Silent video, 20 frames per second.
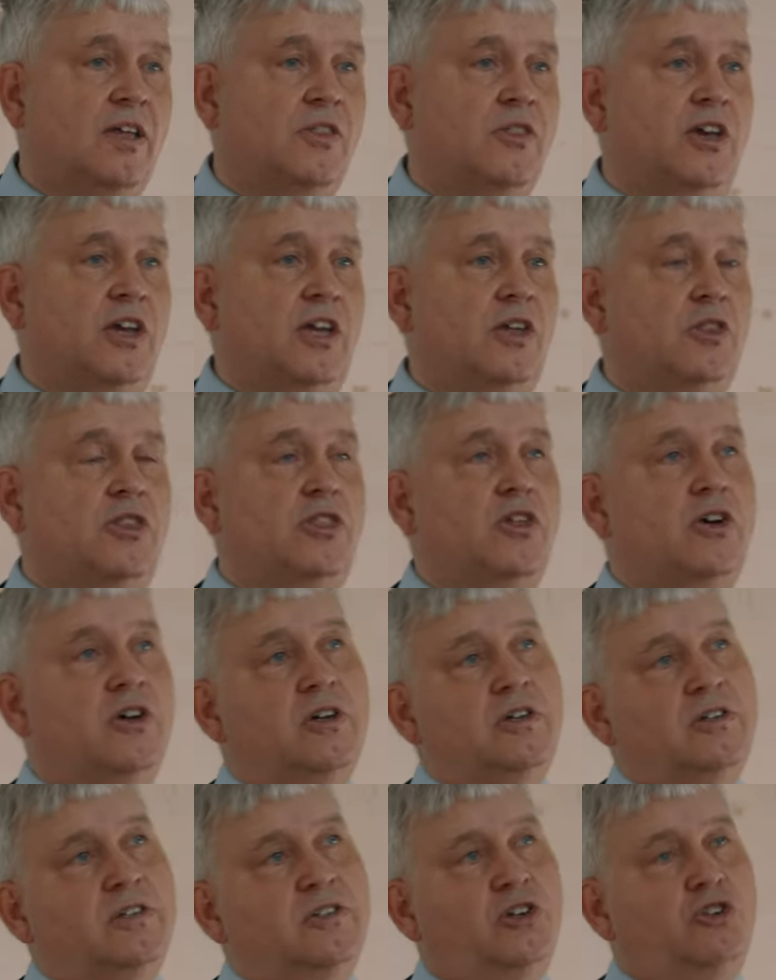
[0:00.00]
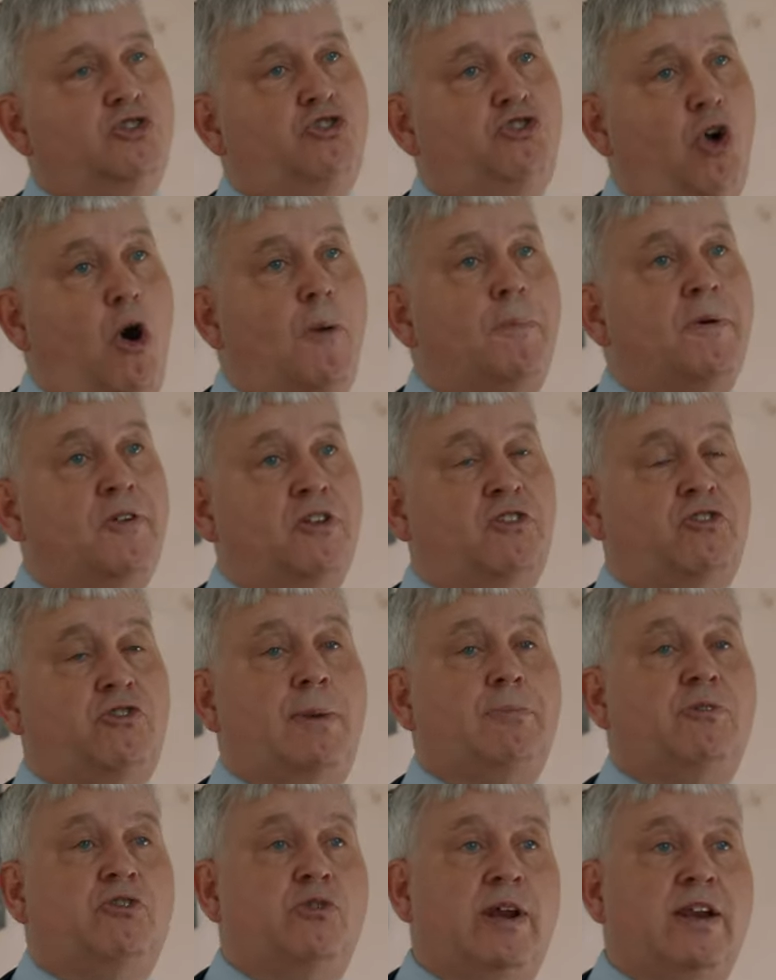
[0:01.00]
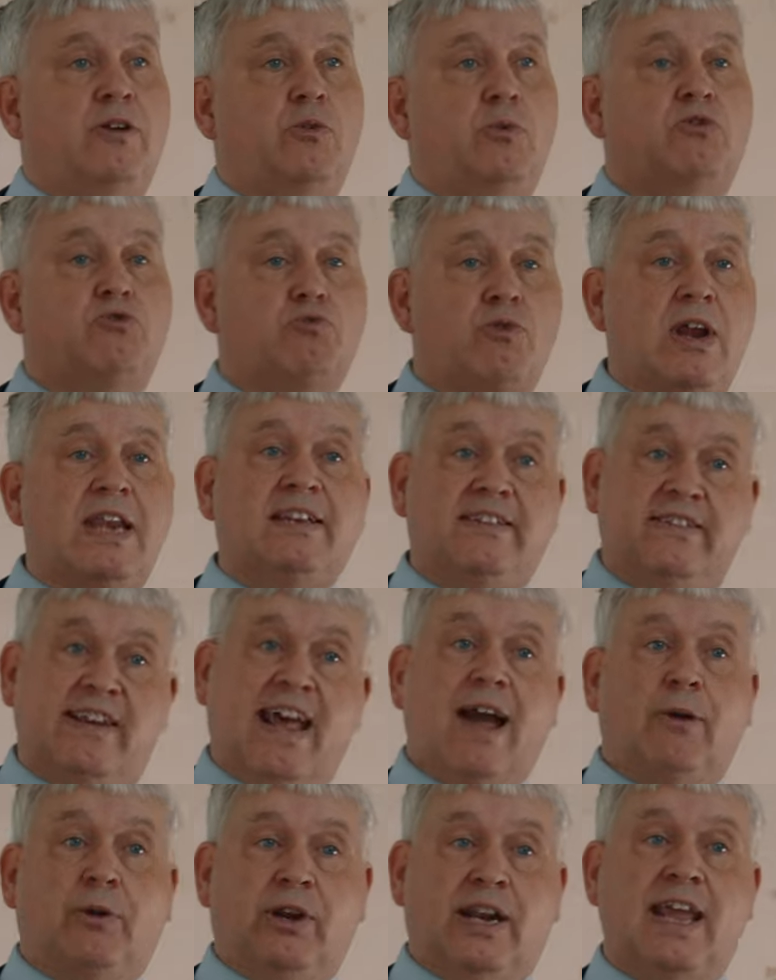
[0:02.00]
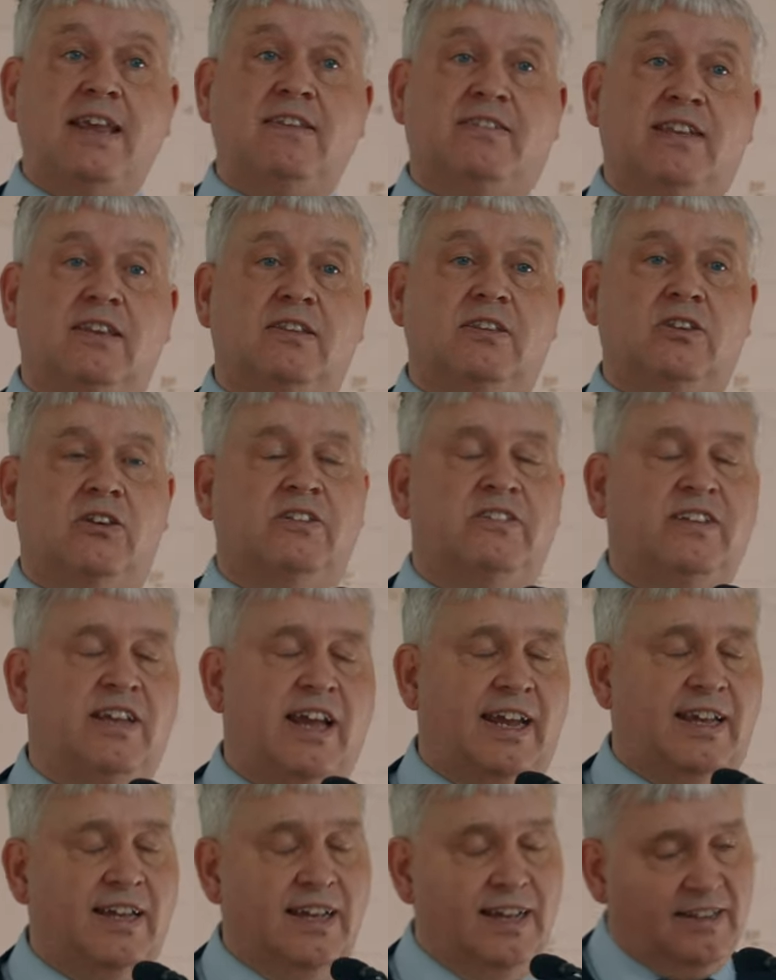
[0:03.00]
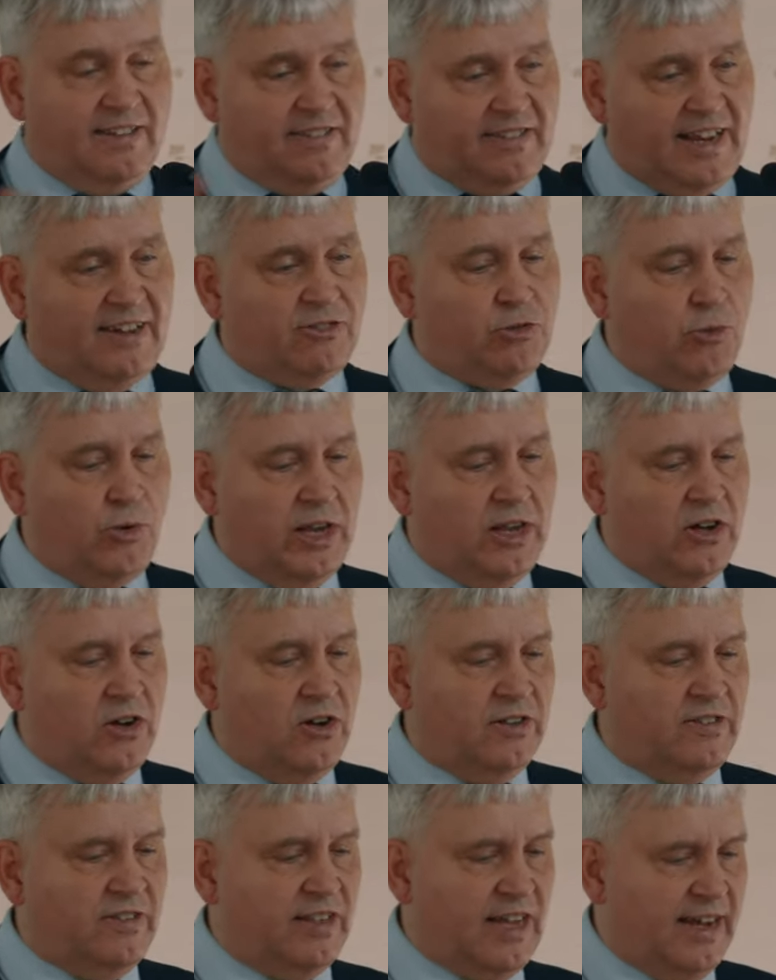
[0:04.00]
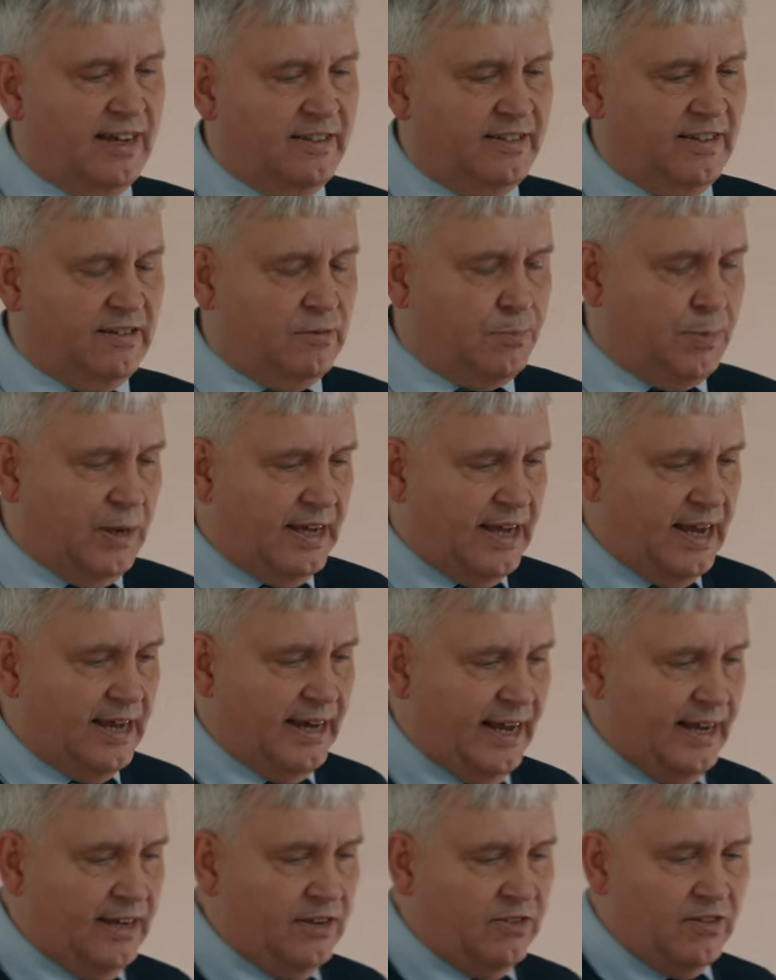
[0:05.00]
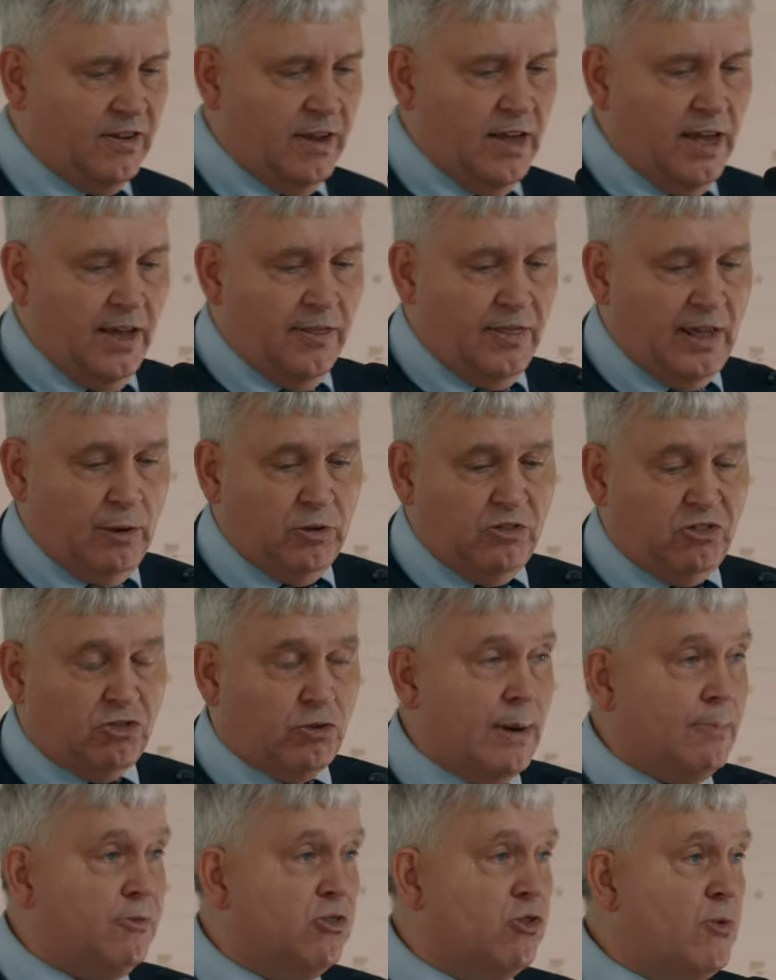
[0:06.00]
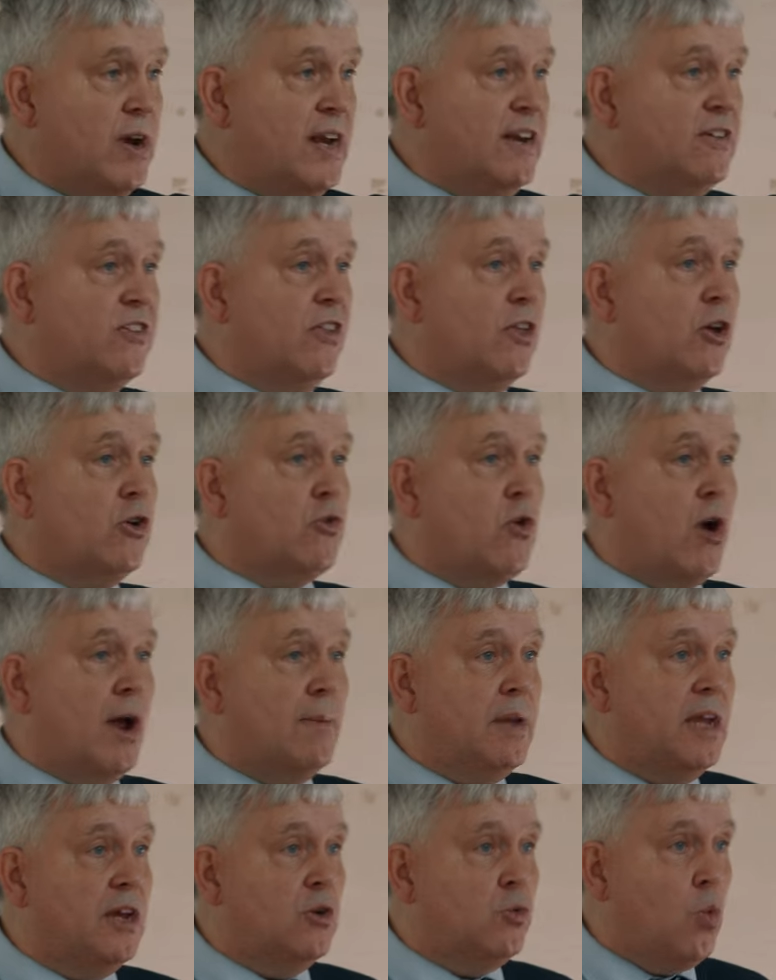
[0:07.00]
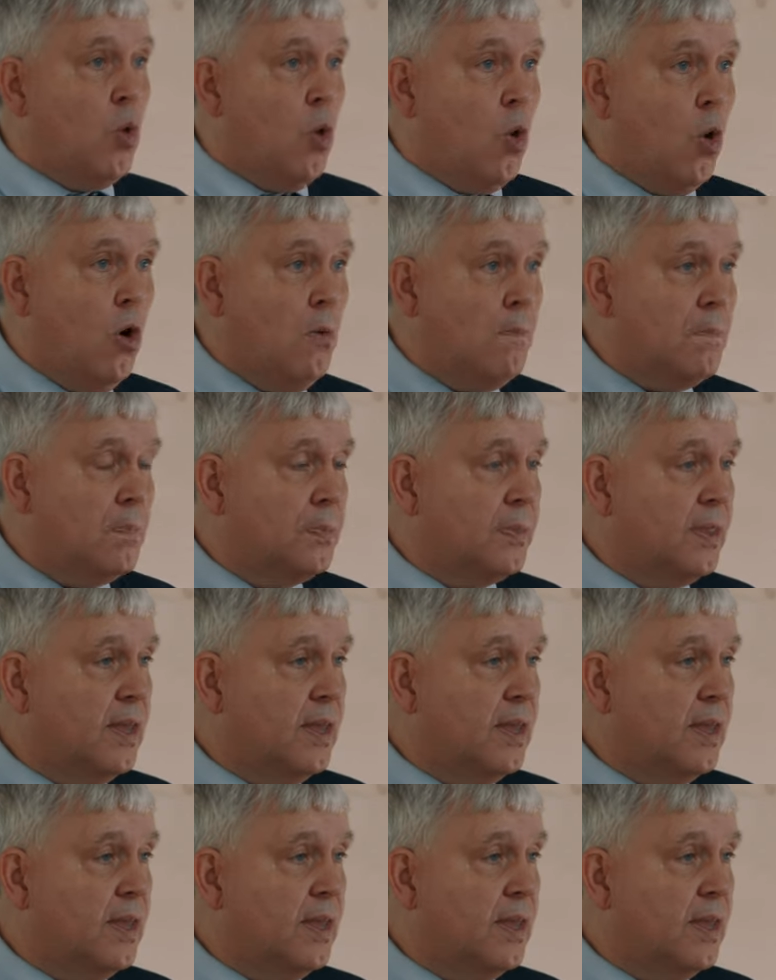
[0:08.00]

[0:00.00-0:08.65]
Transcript: The job of a scripture reader was written down in 1838. Sasra regards that as its beginnings. There were scripture readers at the Crimean War.